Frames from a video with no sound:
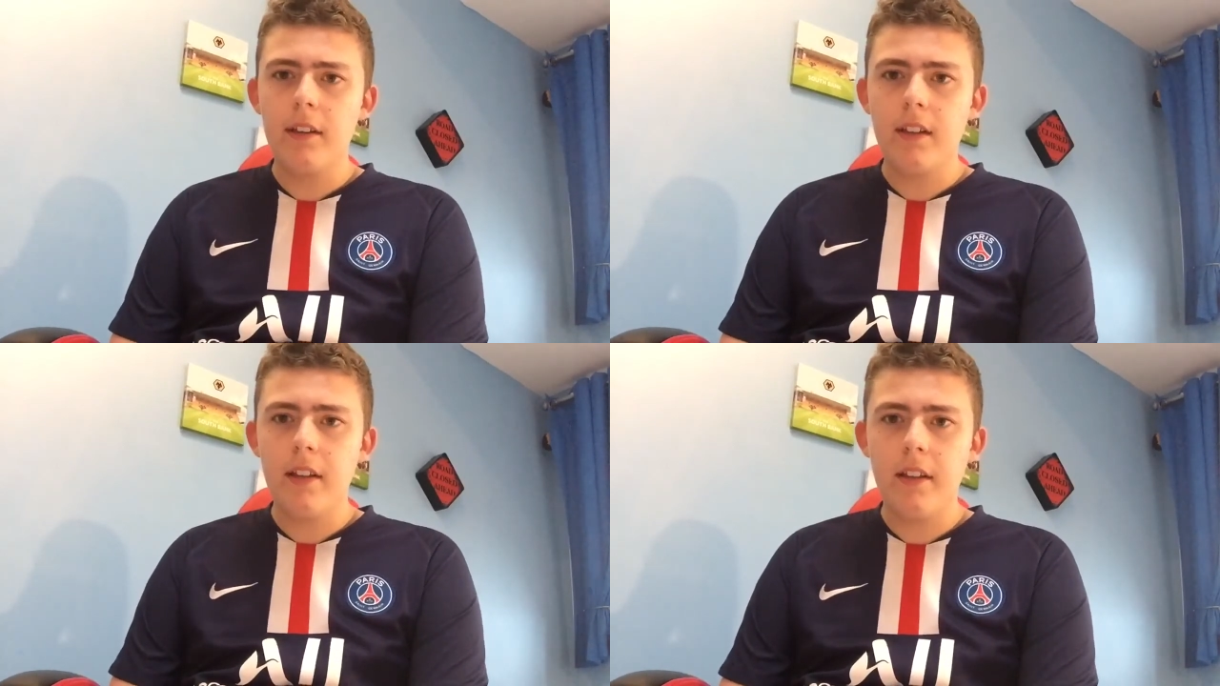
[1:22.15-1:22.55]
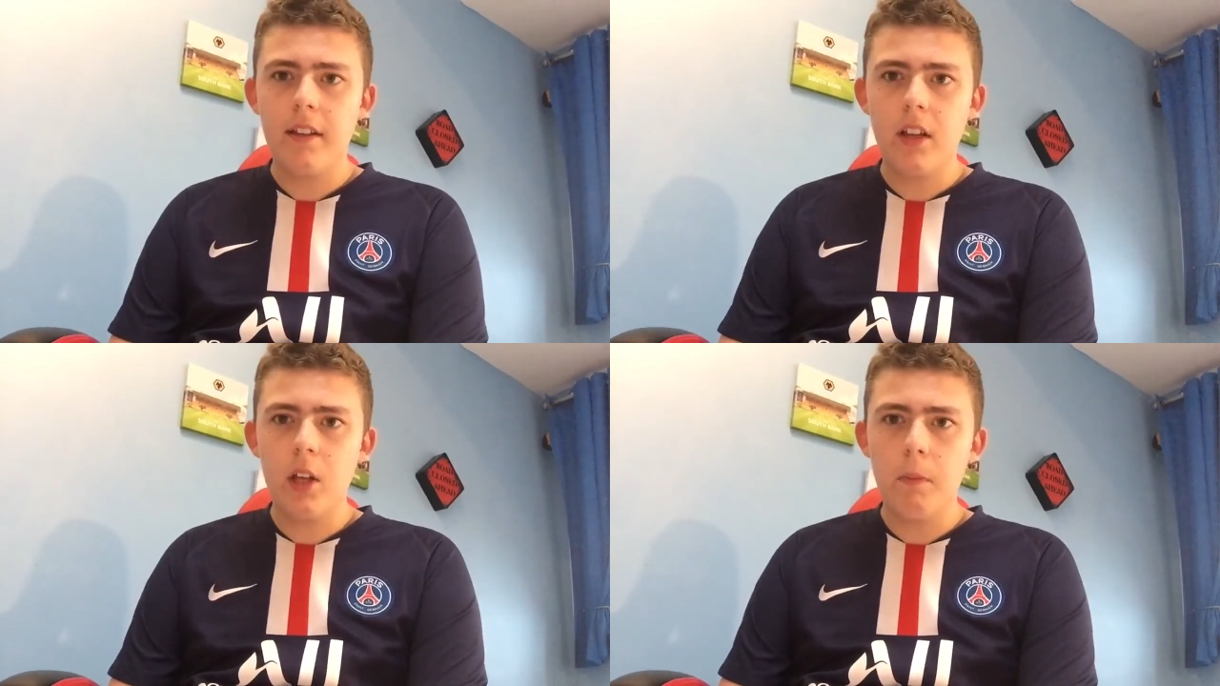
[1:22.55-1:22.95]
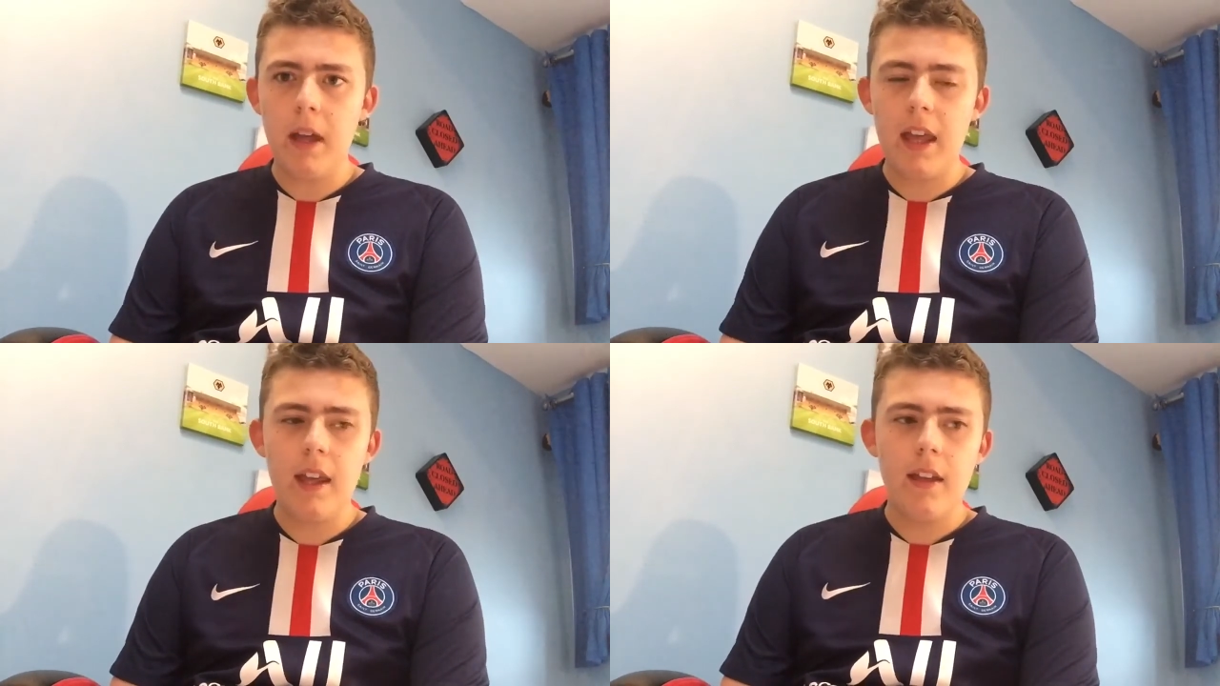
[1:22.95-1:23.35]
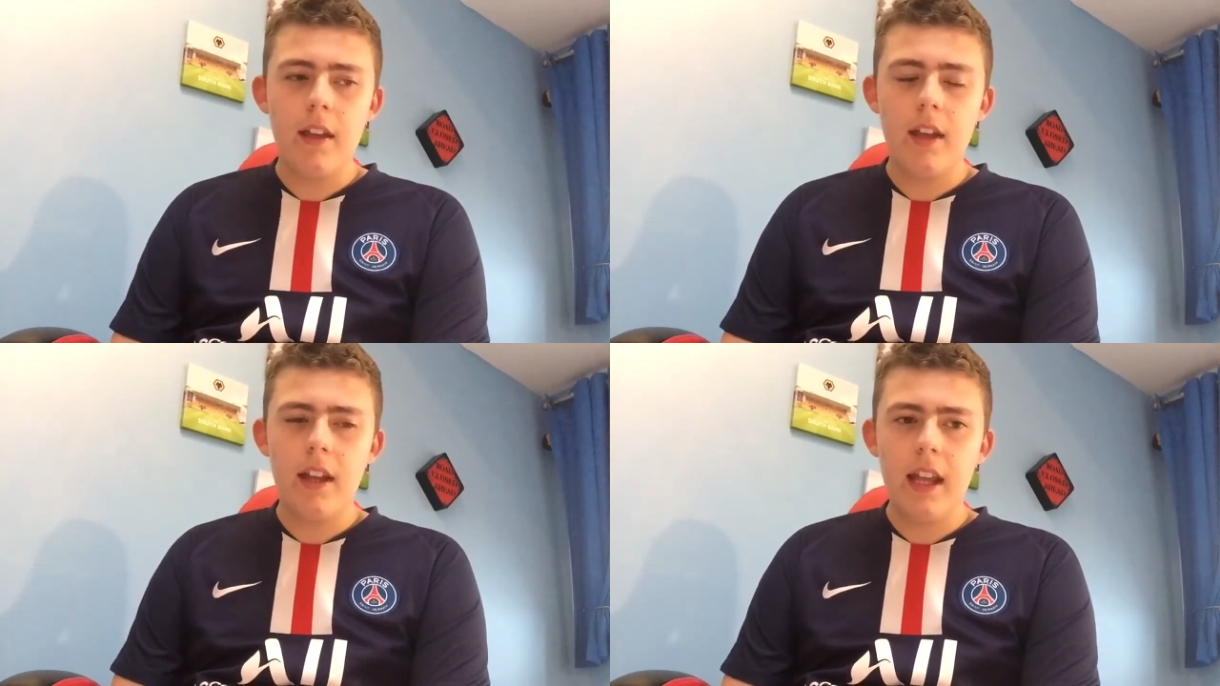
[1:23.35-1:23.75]
this is going to be
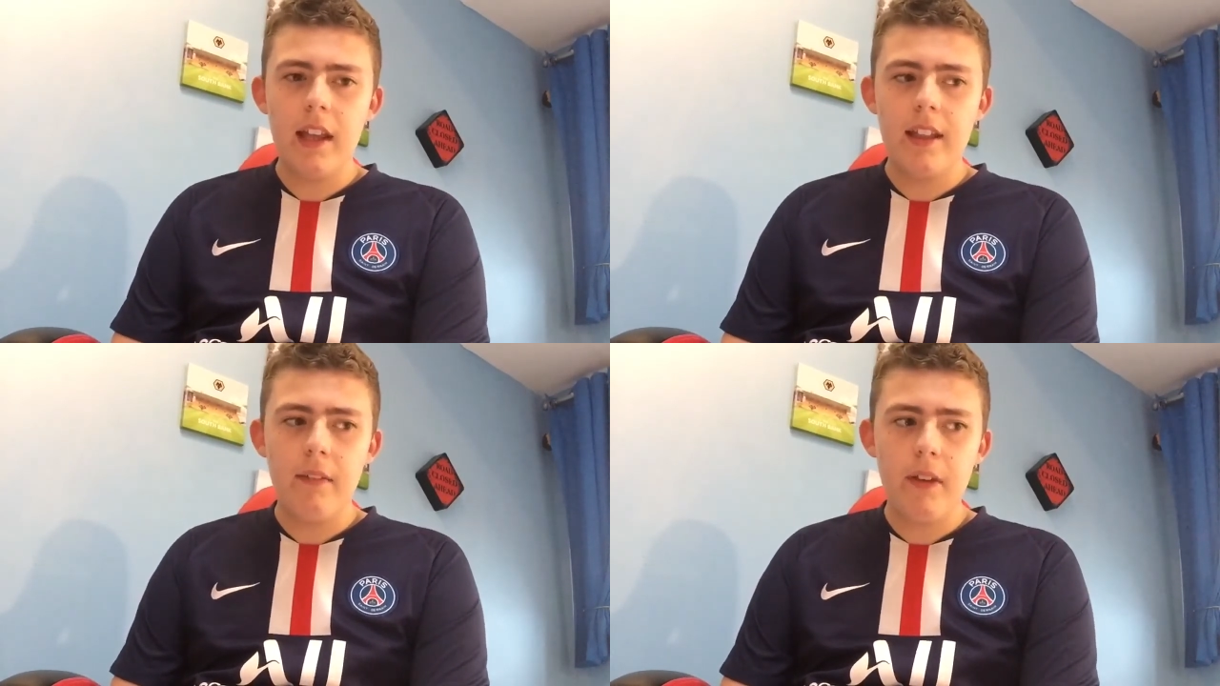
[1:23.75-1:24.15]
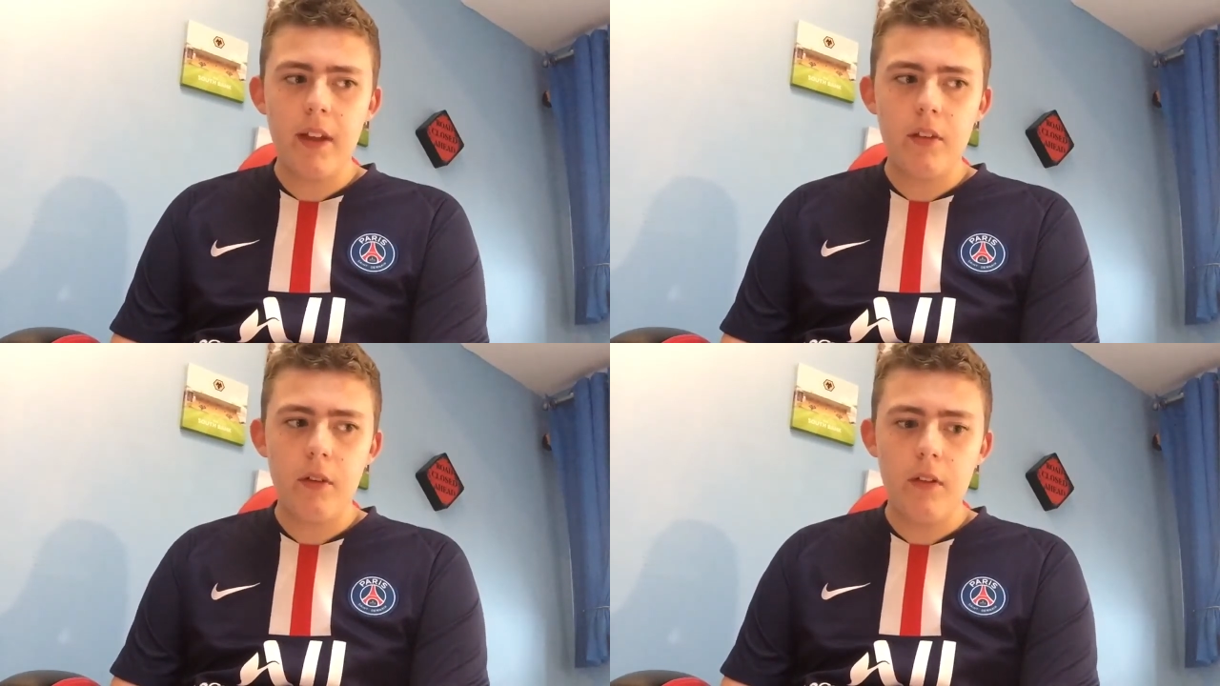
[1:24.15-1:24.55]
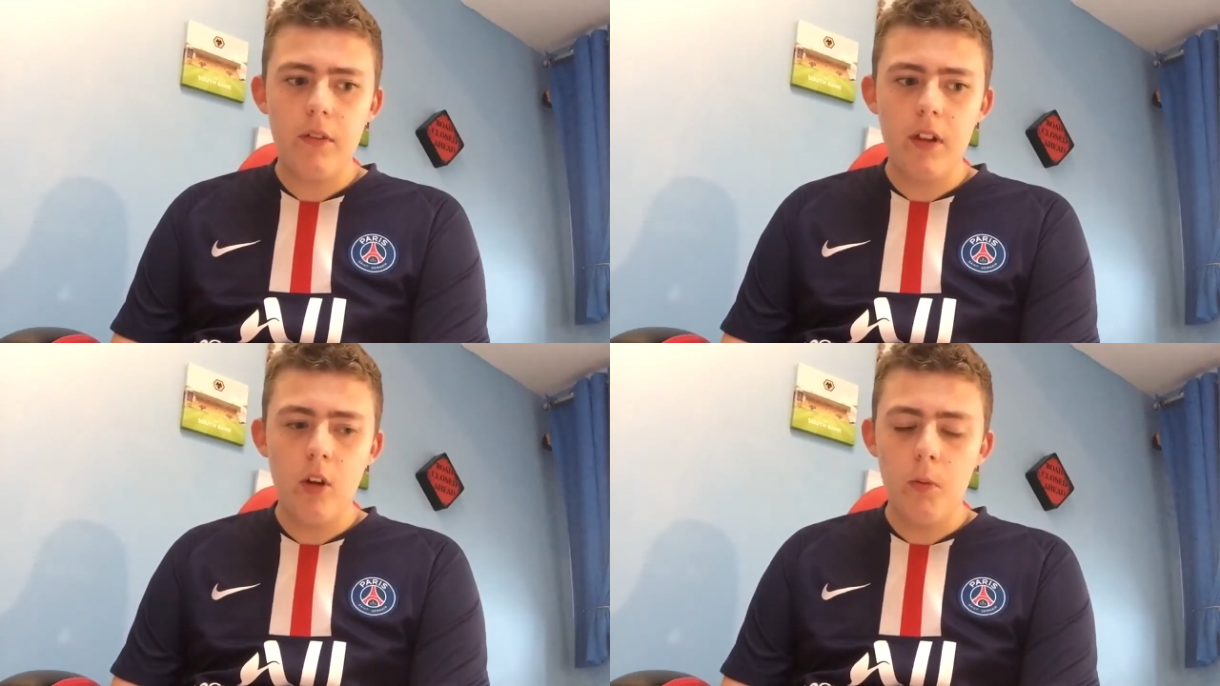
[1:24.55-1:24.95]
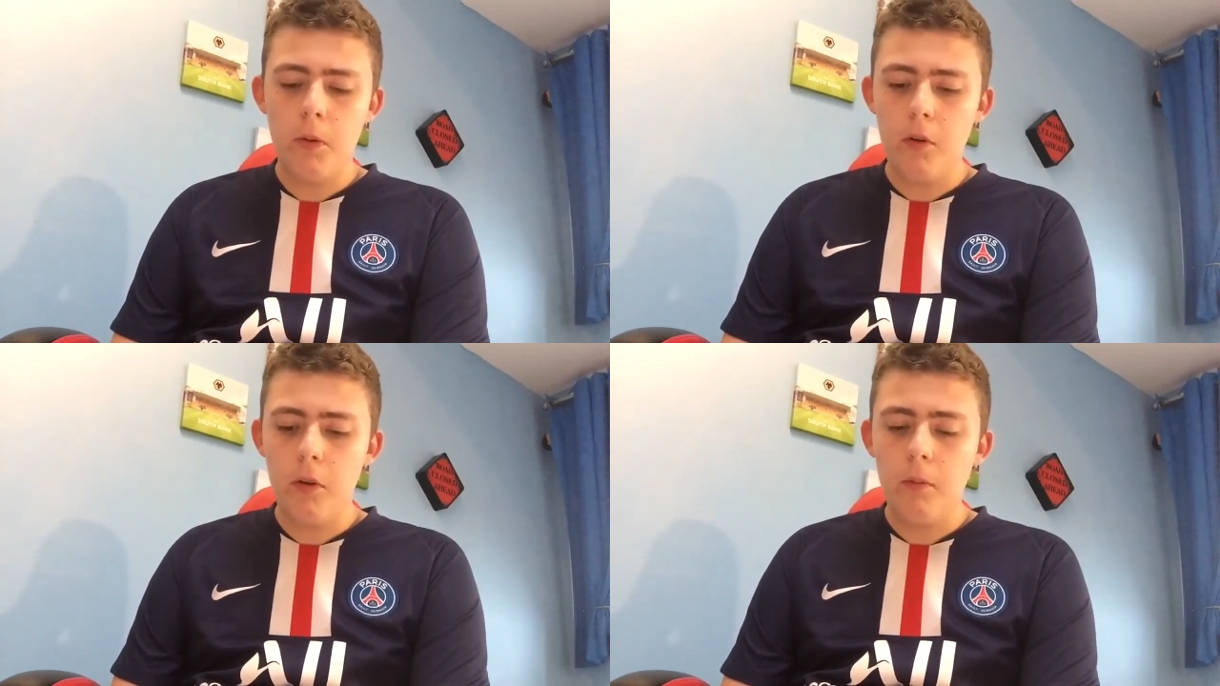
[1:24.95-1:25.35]
an easy victory for
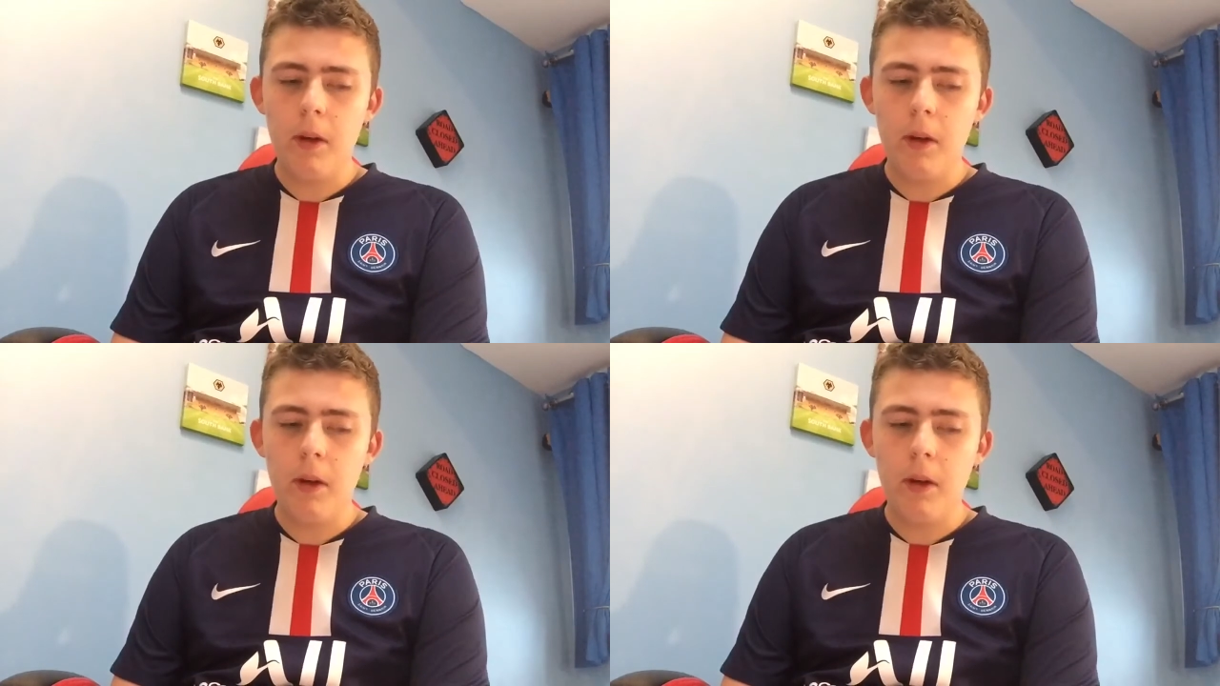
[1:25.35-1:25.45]
Liverpool.